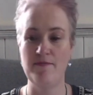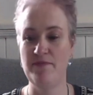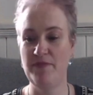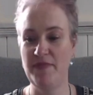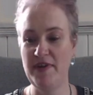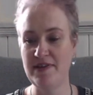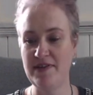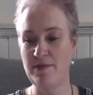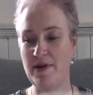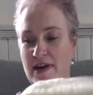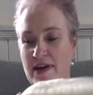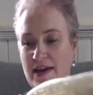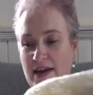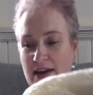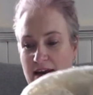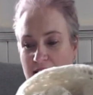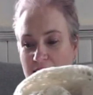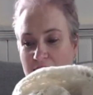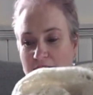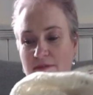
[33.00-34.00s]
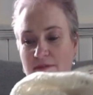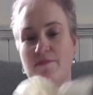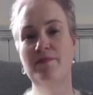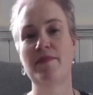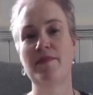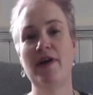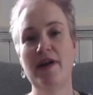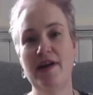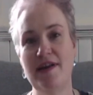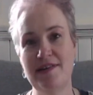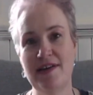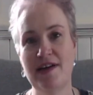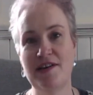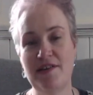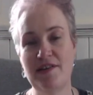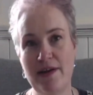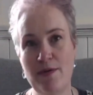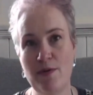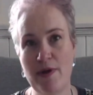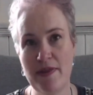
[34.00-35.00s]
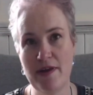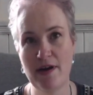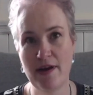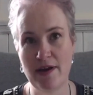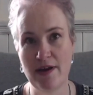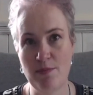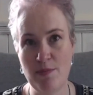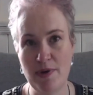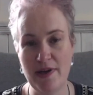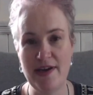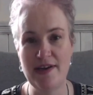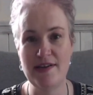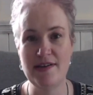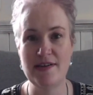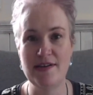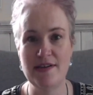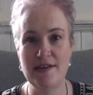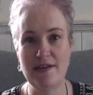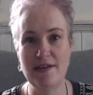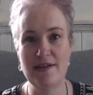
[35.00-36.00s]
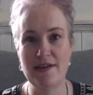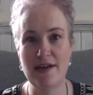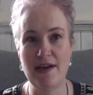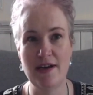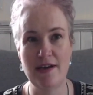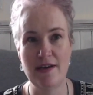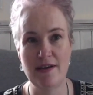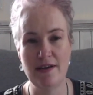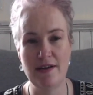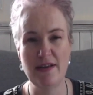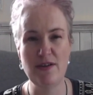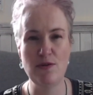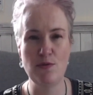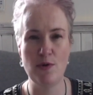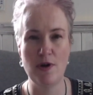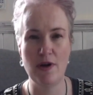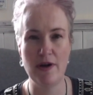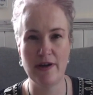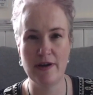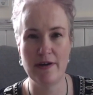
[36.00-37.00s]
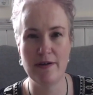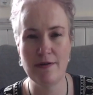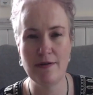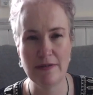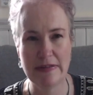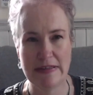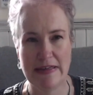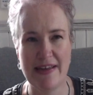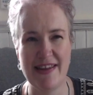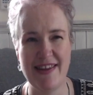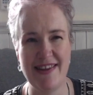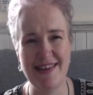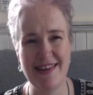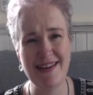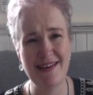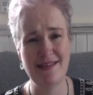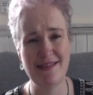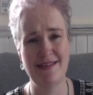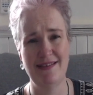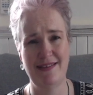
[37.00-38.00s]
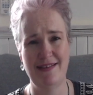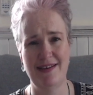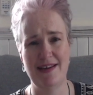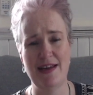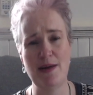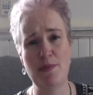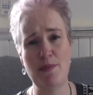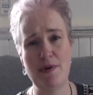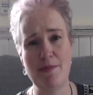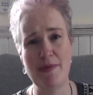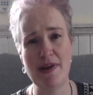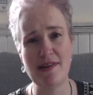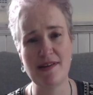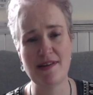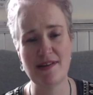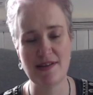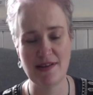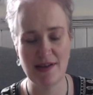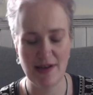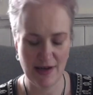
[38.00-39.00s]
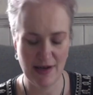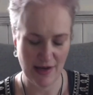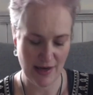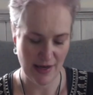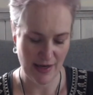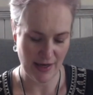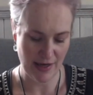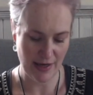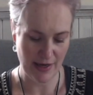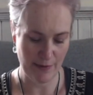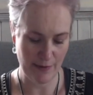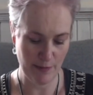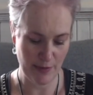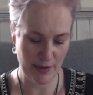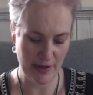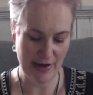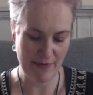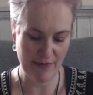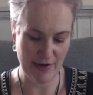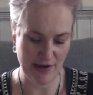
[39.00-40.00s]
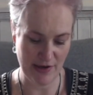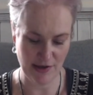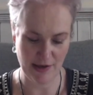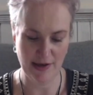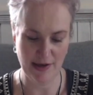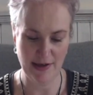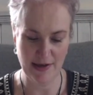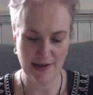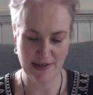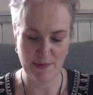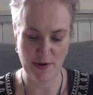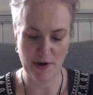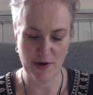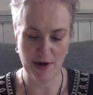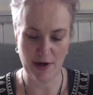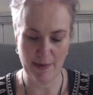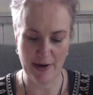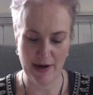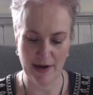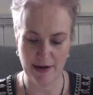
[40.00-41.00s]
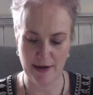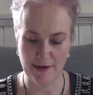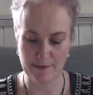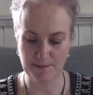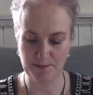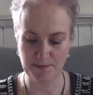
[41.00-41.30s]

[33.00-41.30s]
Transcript: This one here is actually one that I completed a little while ago, I think a couple of months, but I haven't actually spoken about it yet.